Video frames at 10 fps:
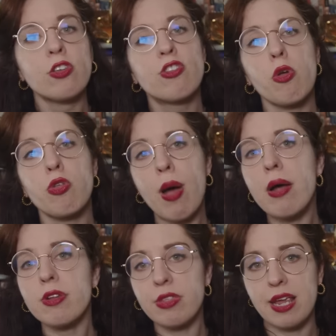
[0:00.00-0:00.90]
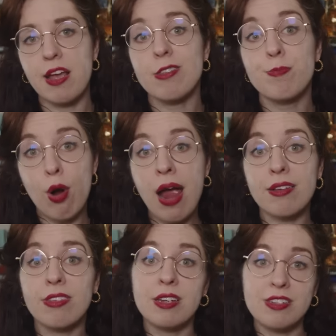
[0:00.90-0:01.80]
So throughout the years,
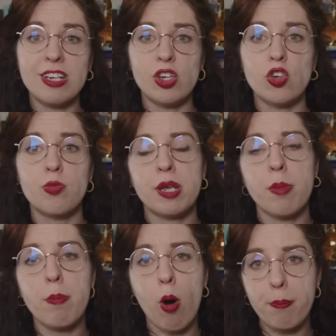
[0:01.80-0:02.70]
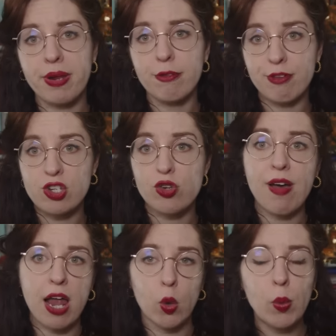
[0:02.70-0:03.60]
pranks continued to become a popular feature
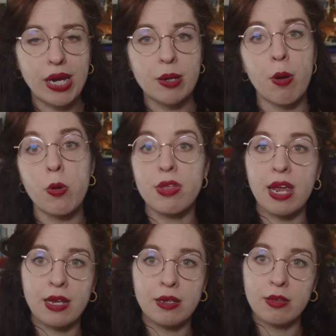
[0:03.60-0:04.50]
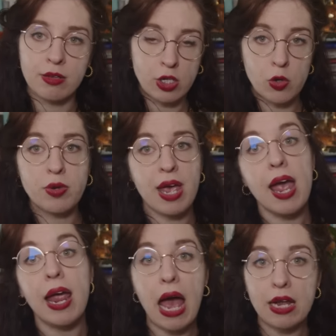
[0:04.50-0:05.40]
of Halloween, both in the
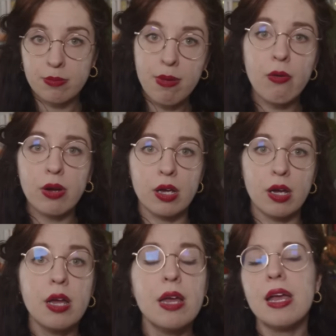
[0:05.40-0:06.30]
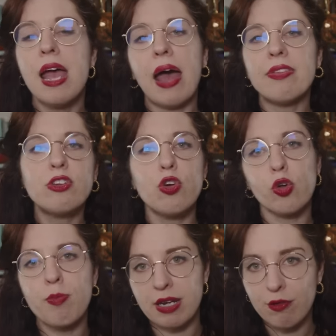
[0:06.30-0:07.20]
UK and America, and they
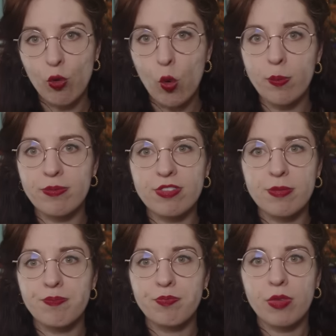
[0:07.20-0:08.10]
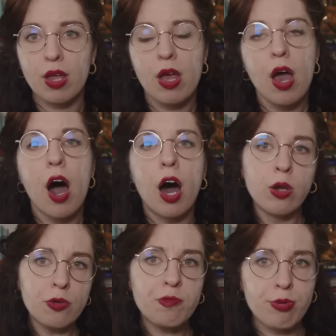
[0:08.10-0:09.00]
took many forms. A
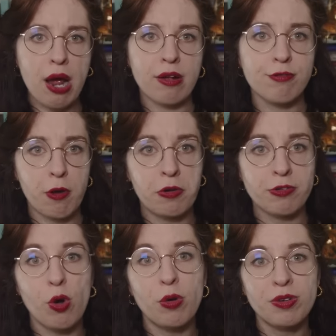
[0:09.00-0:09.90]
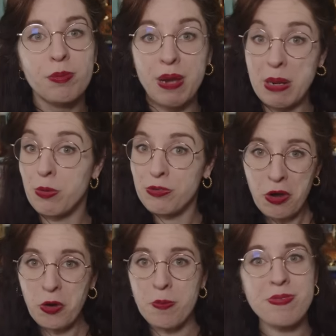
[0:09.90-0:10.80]
lot of pranks focused on people's
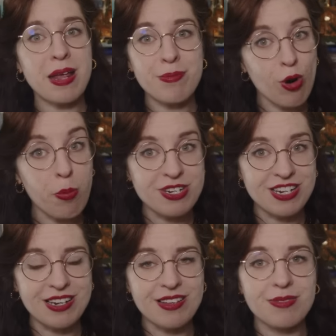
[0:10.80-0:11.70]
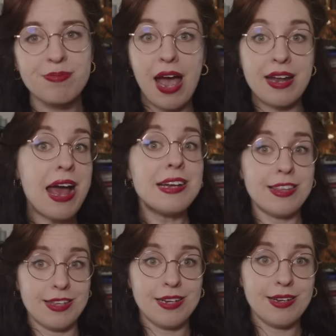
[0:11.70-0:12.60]
homes and properties, and
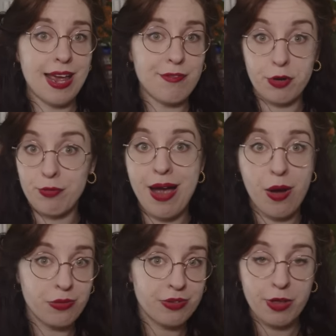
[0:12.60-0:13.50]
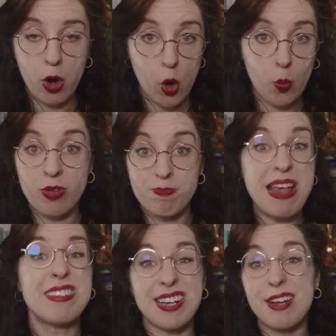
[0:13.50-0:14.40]
anything left around the home was
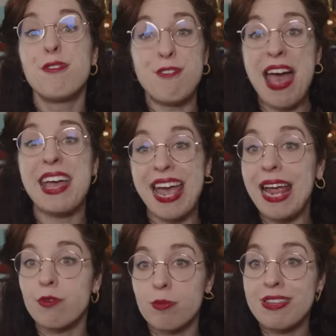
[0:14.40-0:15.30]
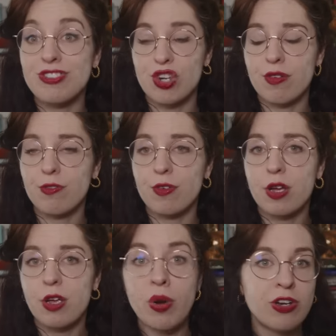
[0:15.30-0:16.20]
basically fair game for mischief.
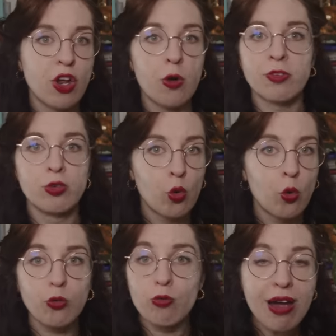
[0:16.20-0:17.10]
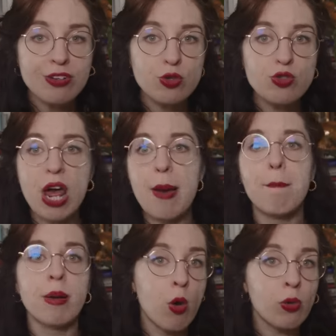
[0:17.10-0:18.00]
The windows and doors were rattled,
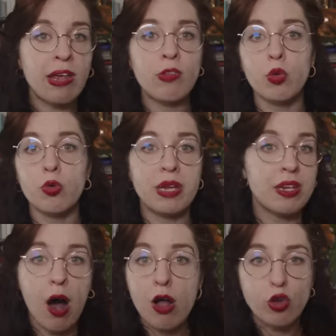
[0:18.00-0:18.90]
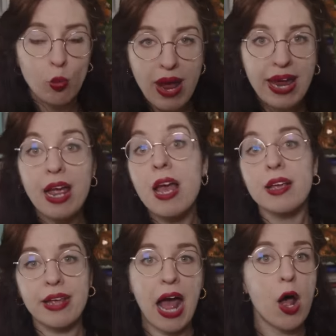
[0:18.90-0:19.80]
and belongings would be cast away,
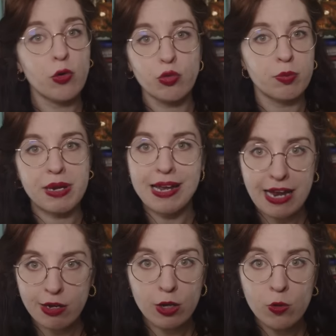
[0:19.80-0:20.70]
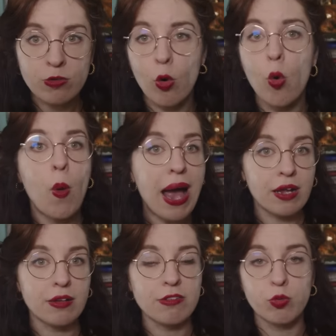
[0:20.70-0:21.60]
cows would be let loose, or
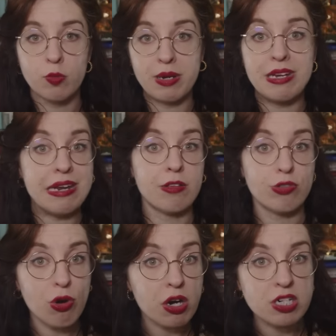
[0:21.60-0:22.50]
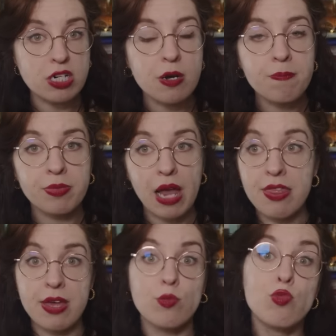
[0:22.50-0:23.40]
wagons would be deconstructed,
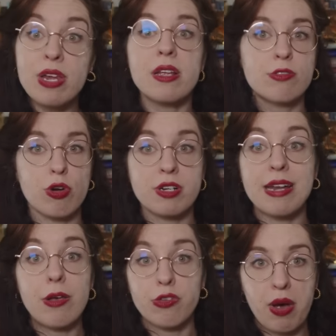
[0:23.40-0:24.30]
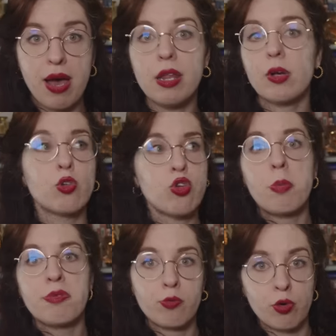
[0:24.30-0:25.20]
and then reconstructed elsewhere, like on
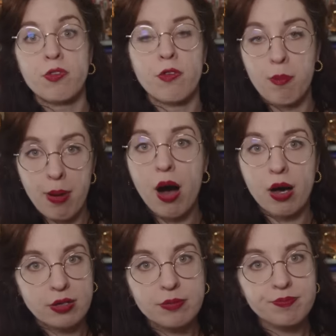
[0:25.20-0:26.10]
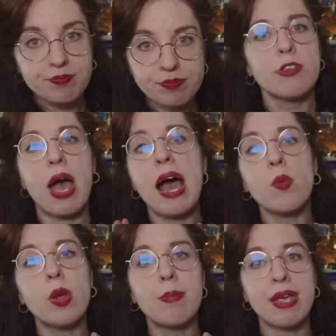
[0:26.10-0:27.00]
top of the roof of a barn. So
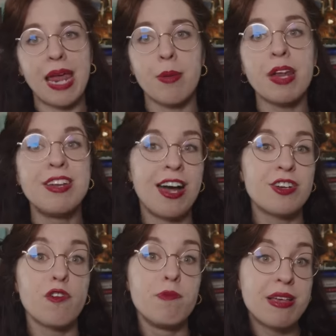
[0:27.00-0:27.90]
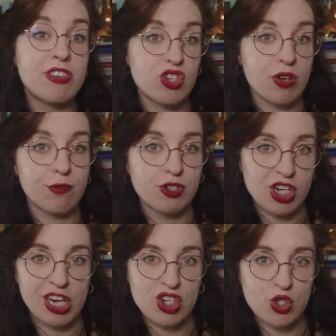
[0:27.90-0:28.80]
Halloween became a night of mischief for
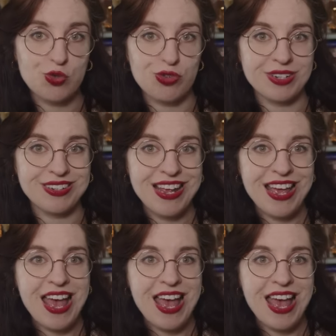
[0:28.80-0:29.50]
cheeky children.